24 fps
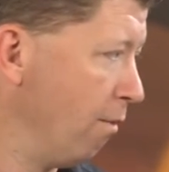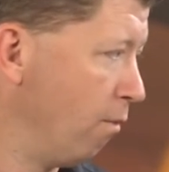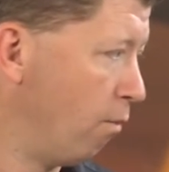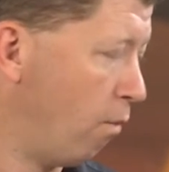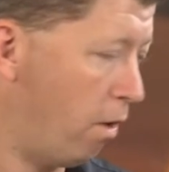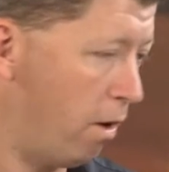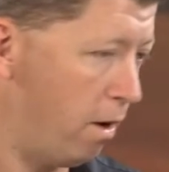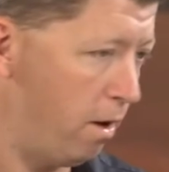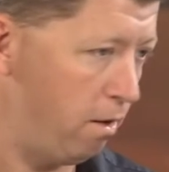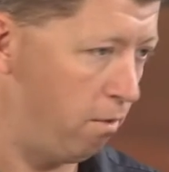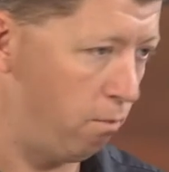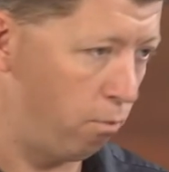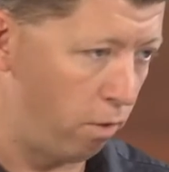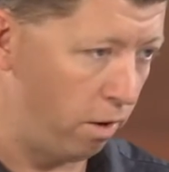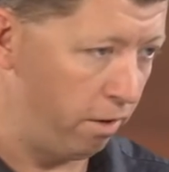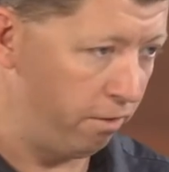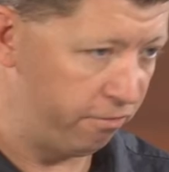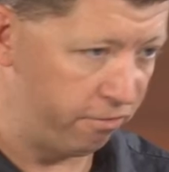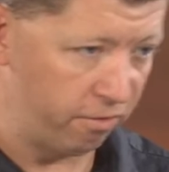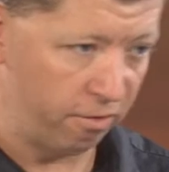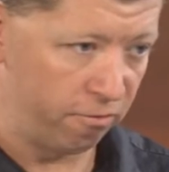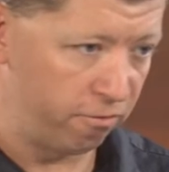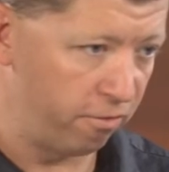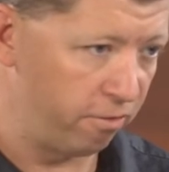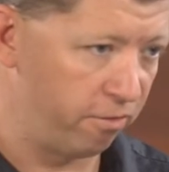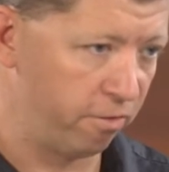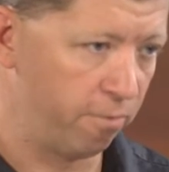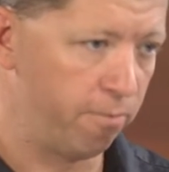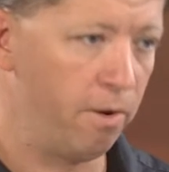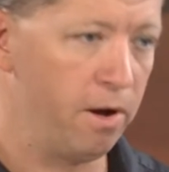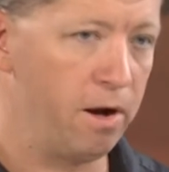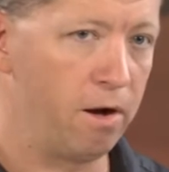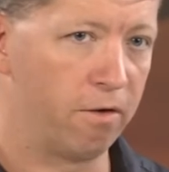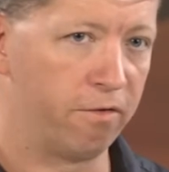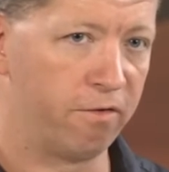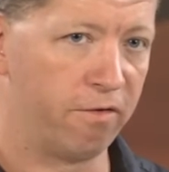Why Citrix and
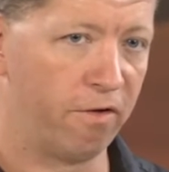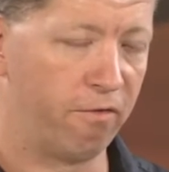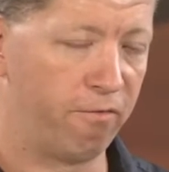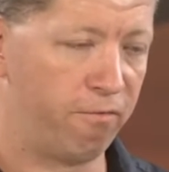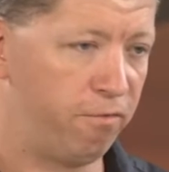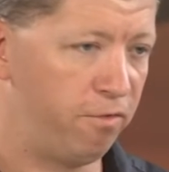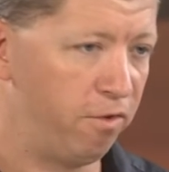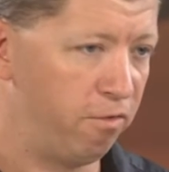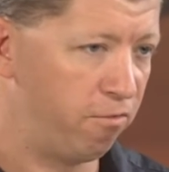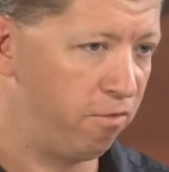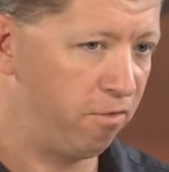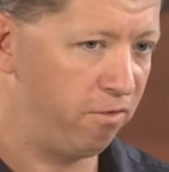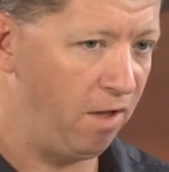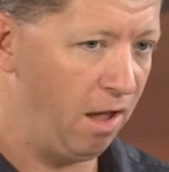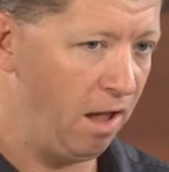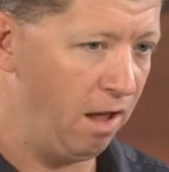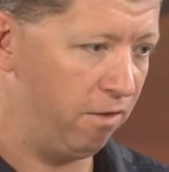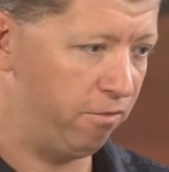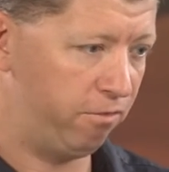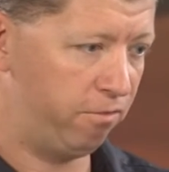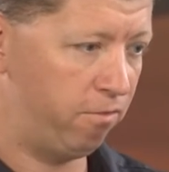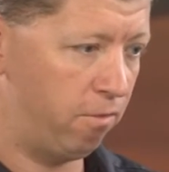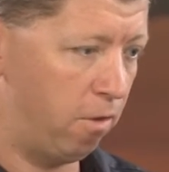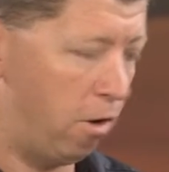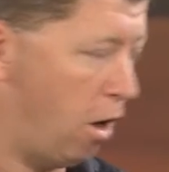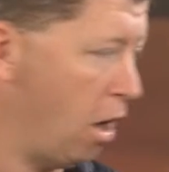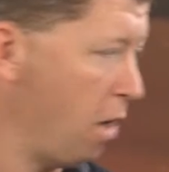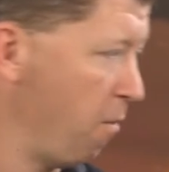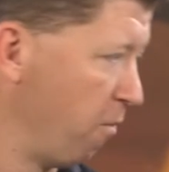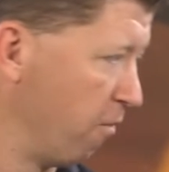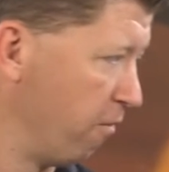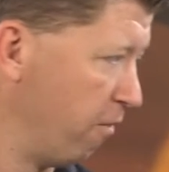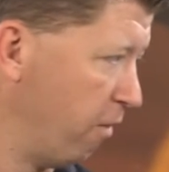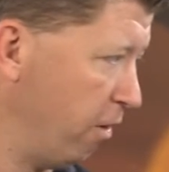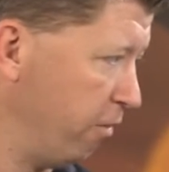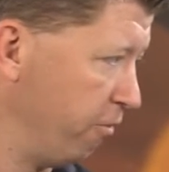Microsoft? Citrix has a
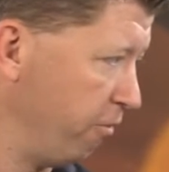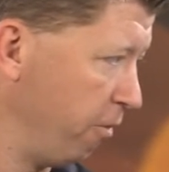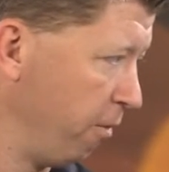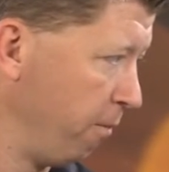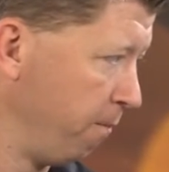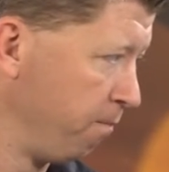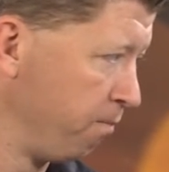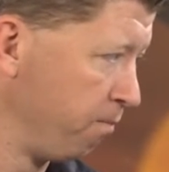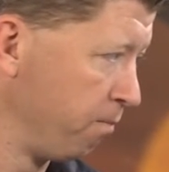hypervisor.